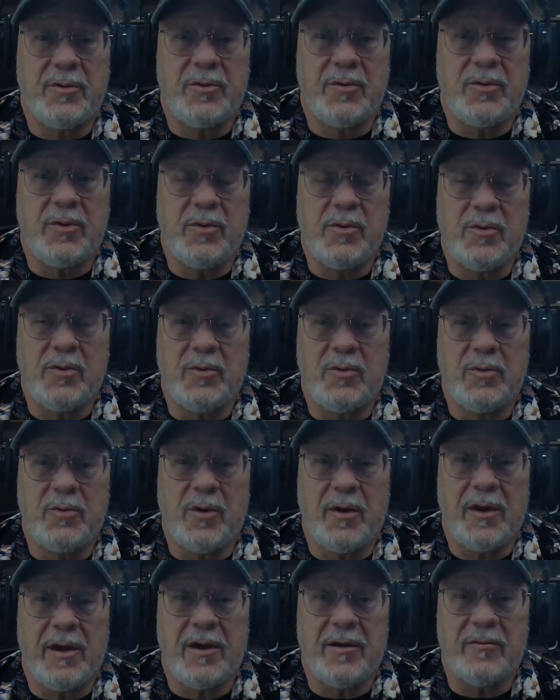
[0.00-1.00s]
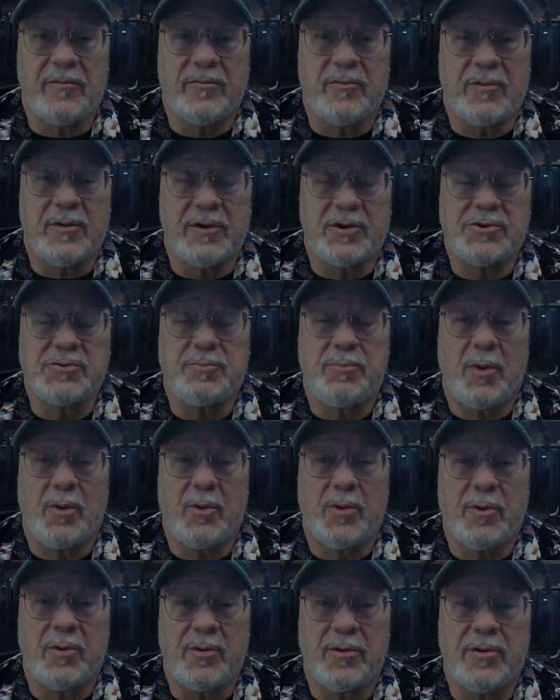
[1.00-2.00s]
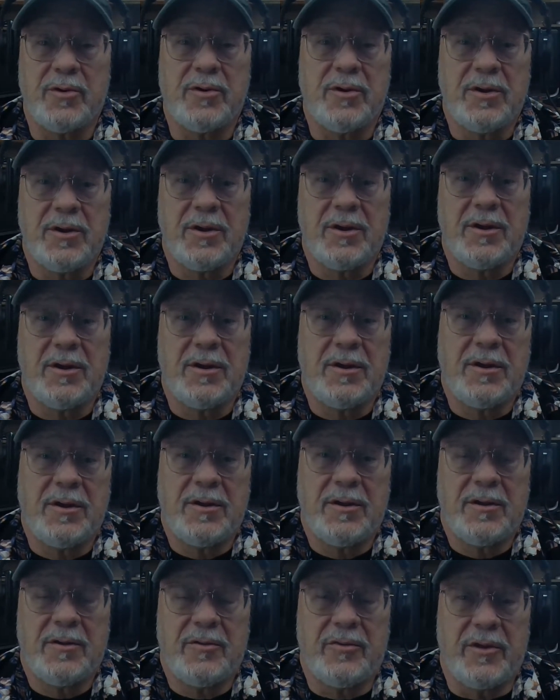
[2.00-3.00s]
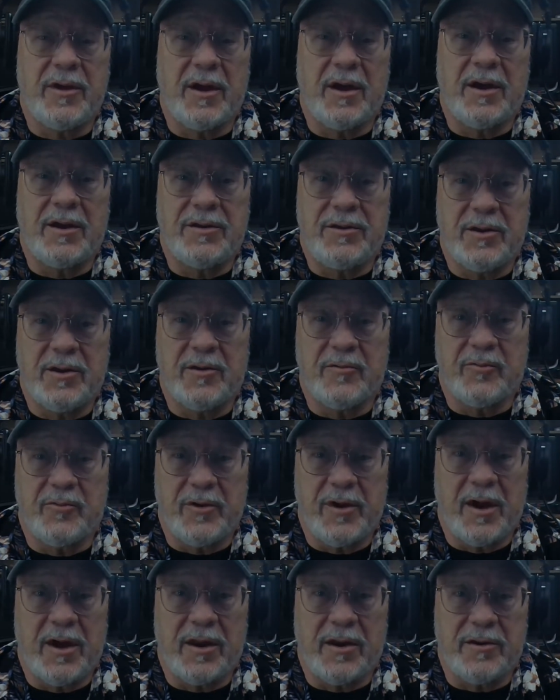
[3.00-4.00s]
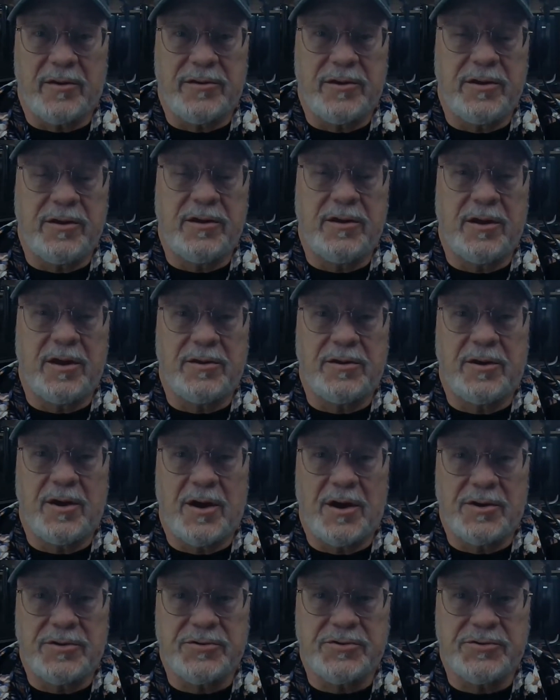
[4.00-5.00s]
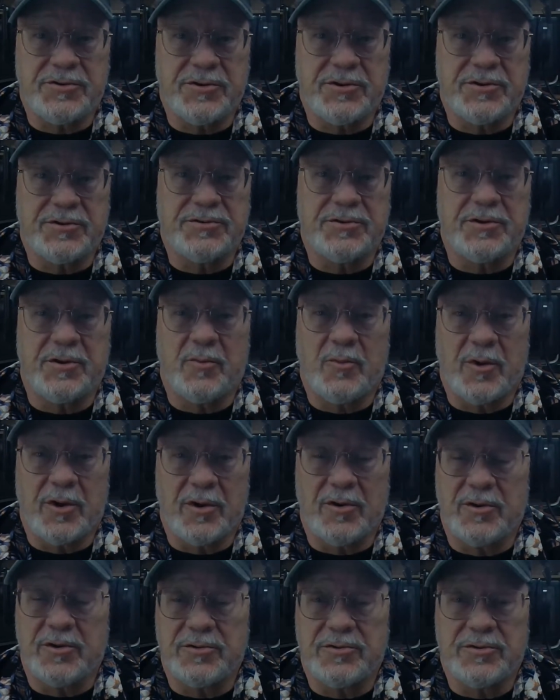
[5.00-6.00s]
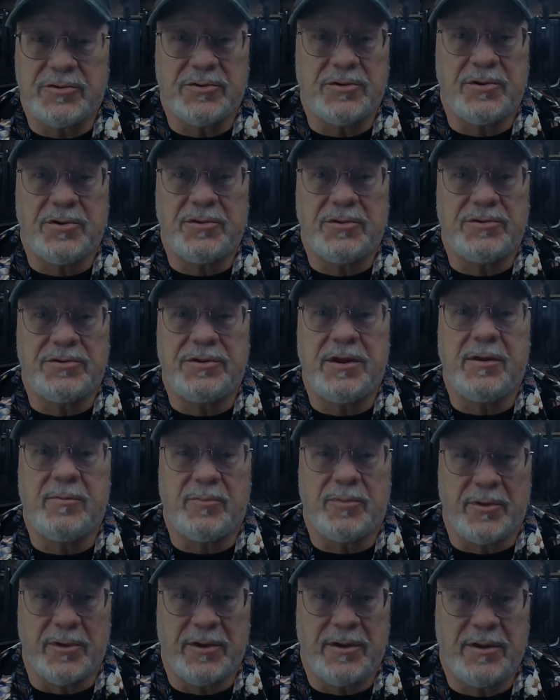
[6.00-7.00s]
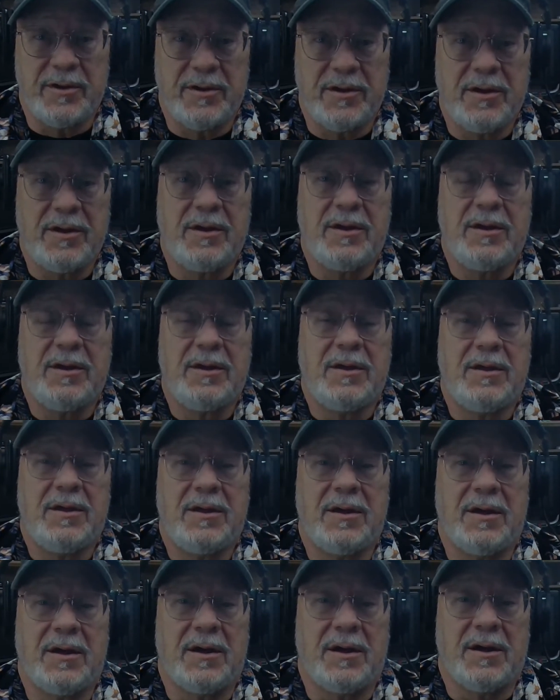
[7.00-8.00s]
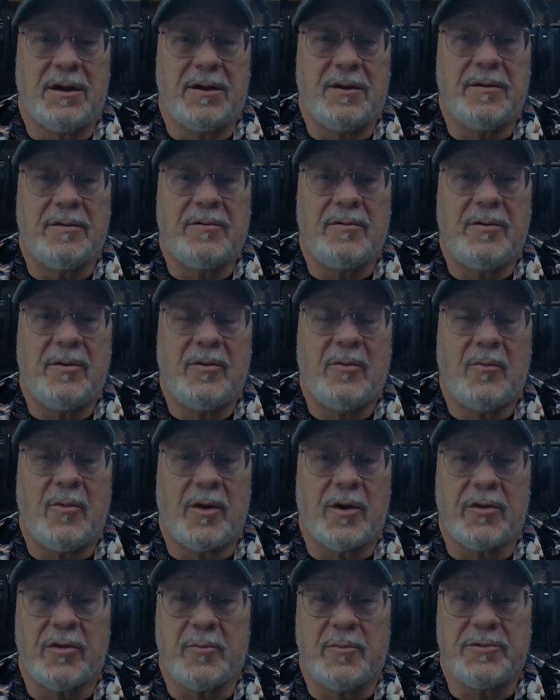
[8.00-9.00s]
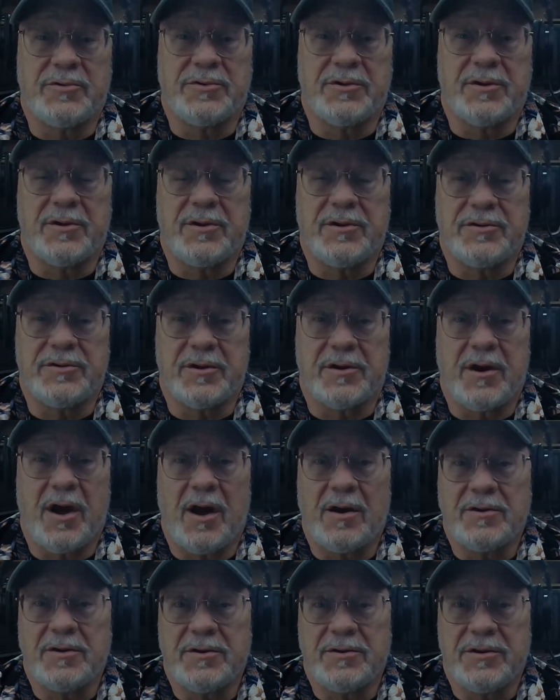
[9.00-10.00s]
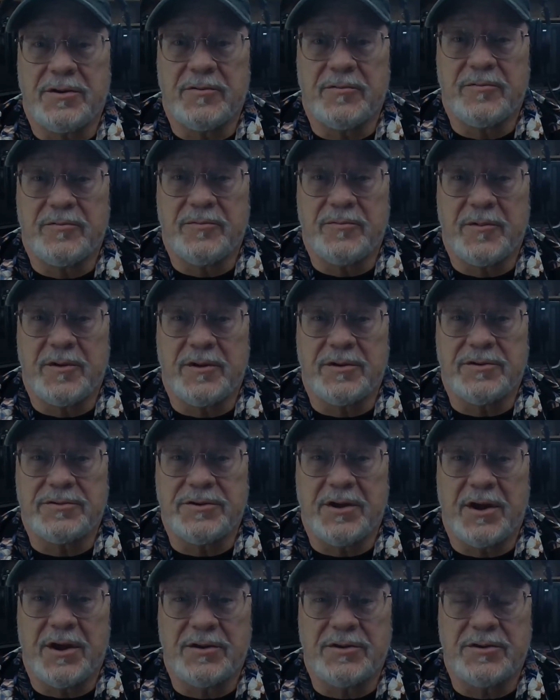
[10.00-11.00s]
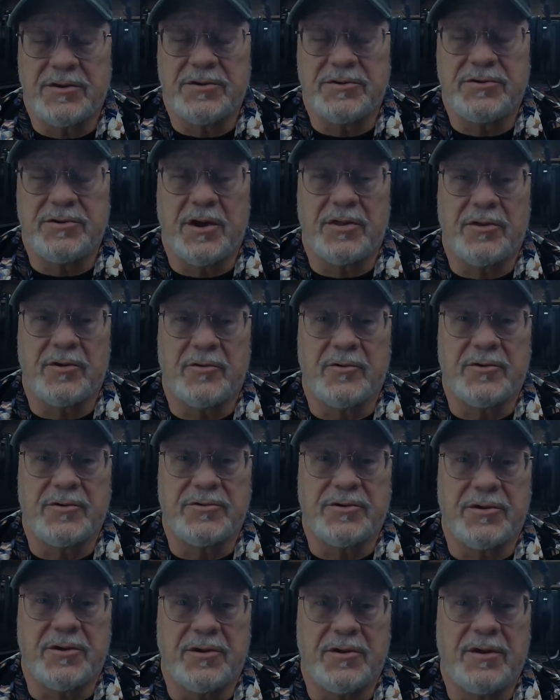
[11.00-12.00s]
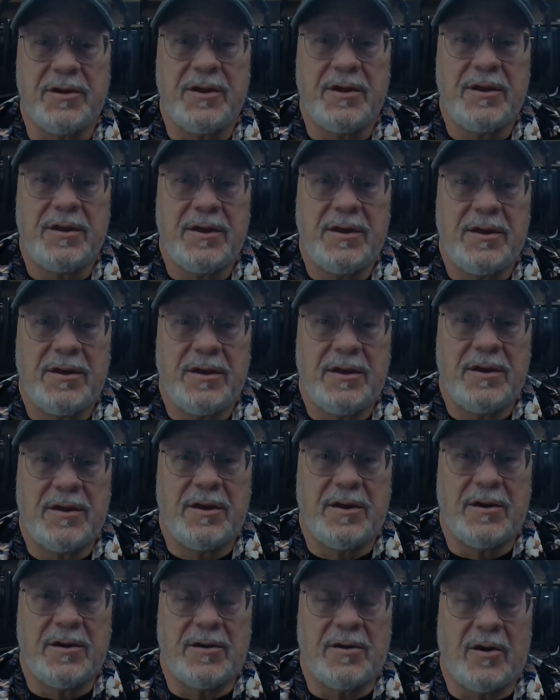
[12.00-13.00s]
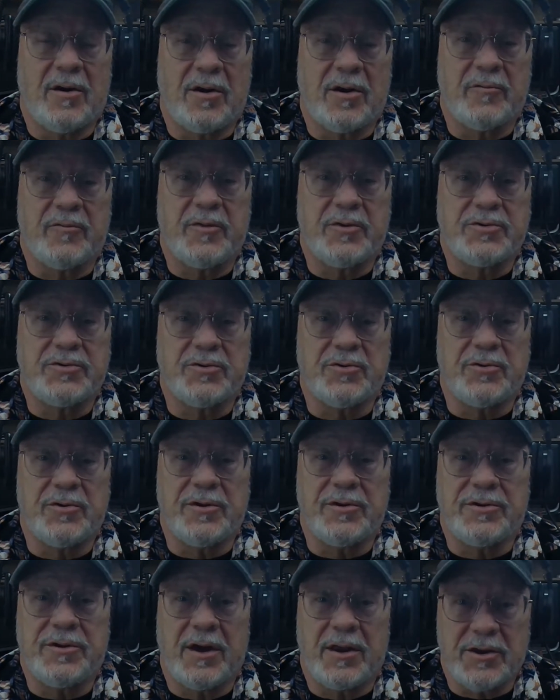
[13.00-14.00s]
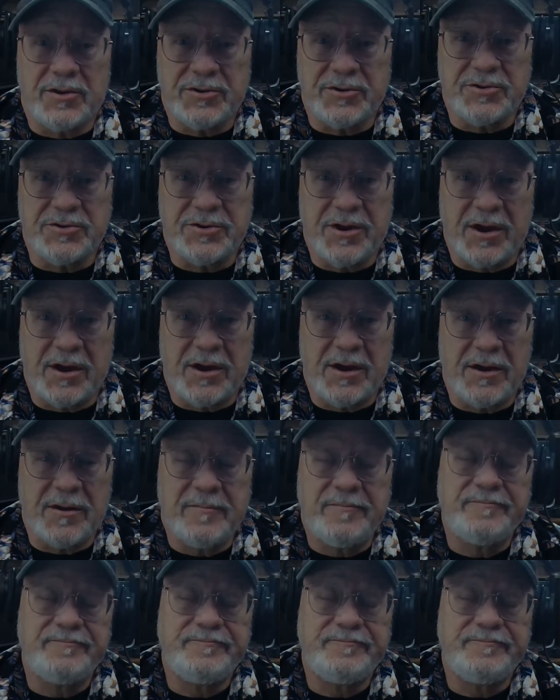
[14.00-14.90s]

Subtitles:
who have explored the idea of reality and consciousness and awareness deeply. One of them is a cognitive scientist. The other is a artificial intelligence guy,